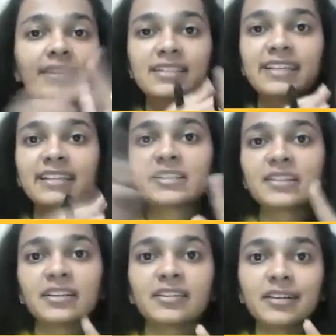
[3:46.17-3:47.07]
sales
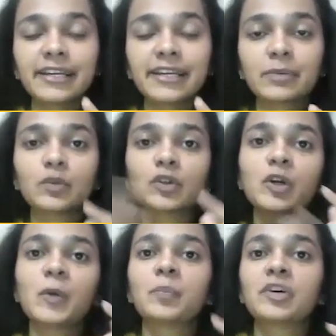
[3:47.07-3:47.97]
return day book,
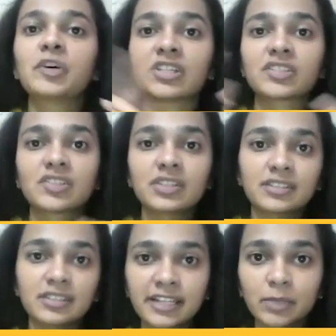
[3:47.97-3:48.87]
purchase
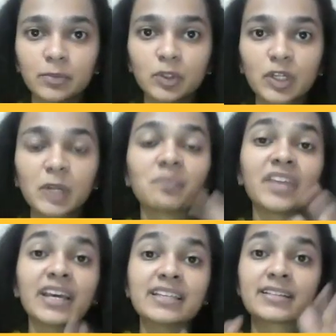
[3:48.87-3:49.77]
return day book.
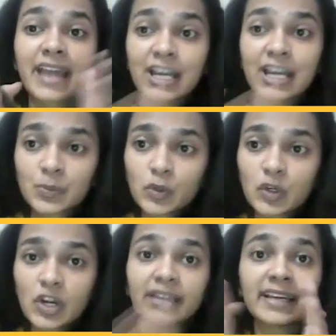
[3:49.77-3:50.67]
There's a cash
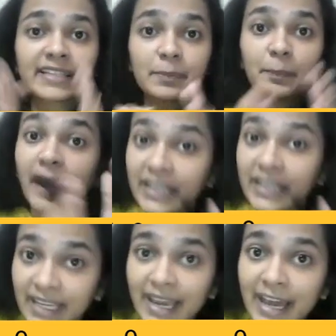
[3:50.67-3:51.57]
book, there's a
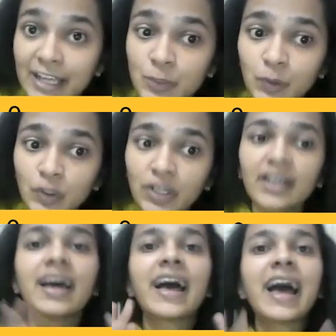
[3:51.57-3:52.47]
petty cash book,
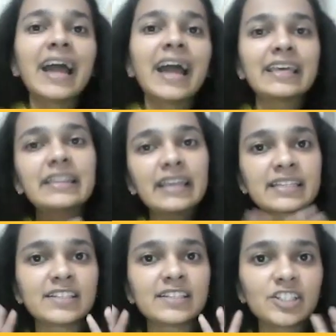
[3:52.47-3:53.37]
and then
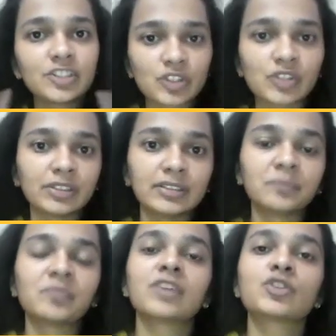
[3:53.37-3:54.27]
there's a journal.
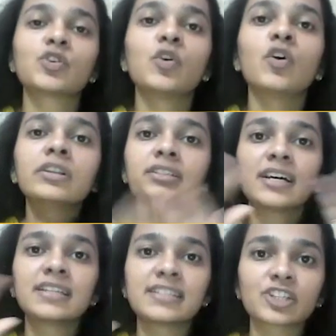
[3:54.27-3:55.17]
So all the
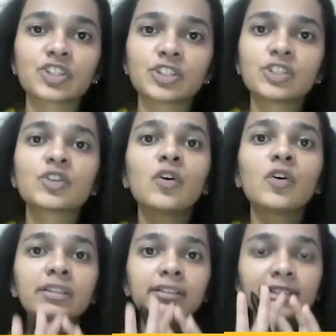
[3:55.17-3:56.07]
transactions,
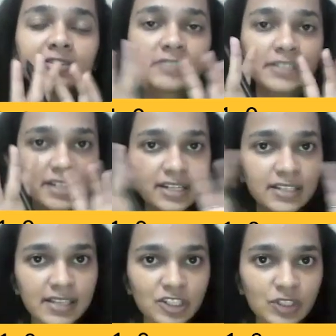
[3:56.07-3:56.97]
all the different
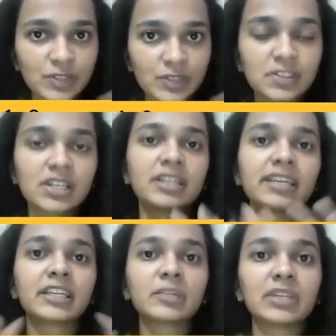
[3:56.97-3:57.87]
transactions which are
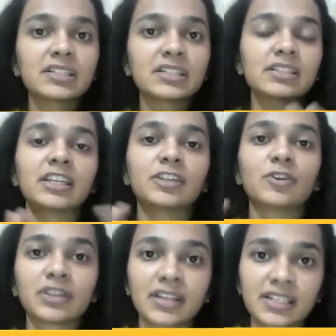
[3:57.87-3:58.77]
taking place in any
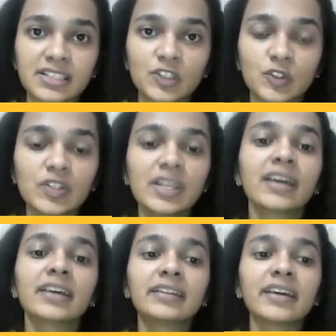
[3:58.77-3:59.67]
organization,
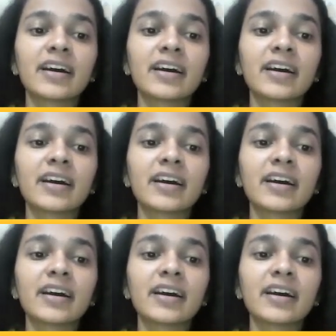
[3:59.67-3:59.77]
they are